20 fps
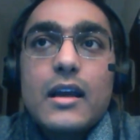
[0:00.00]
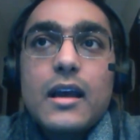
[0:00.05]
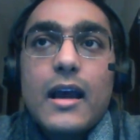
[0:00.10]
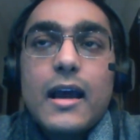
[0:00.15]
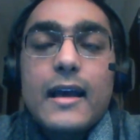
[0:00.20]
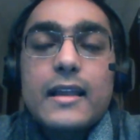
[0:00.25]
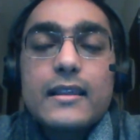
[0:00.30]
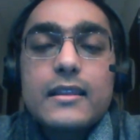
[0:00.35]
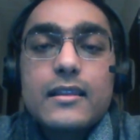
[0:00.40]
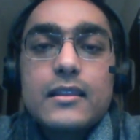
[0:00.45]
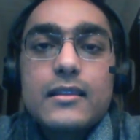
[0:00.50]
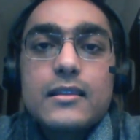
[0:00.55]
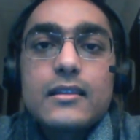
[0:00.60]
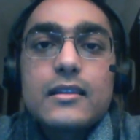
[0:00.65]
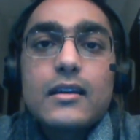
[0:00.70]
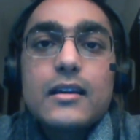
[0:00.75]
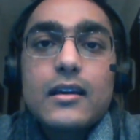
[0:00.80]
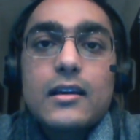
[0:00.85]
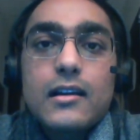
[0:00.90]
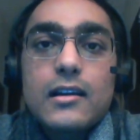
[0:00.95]
and
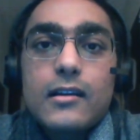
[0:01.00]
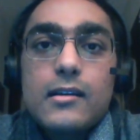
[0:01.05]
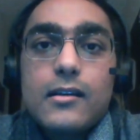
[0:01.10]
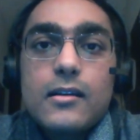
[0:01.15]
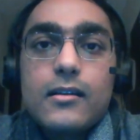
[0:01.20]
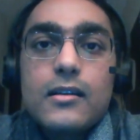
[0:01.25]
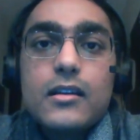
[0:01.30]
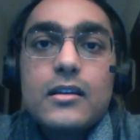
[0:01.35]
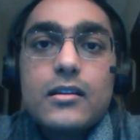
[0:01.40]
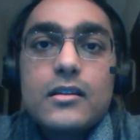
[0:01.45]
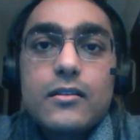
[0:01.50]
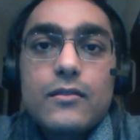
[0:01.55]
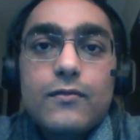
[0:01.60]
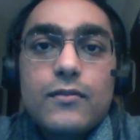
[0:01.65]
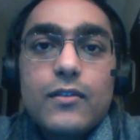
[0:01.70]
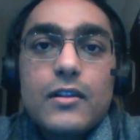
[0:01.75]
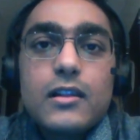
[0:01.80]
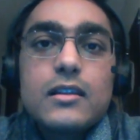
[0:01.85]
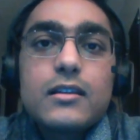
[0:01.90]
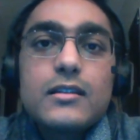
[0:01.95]
think clearly,
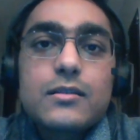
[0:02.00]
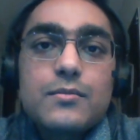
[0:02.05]
will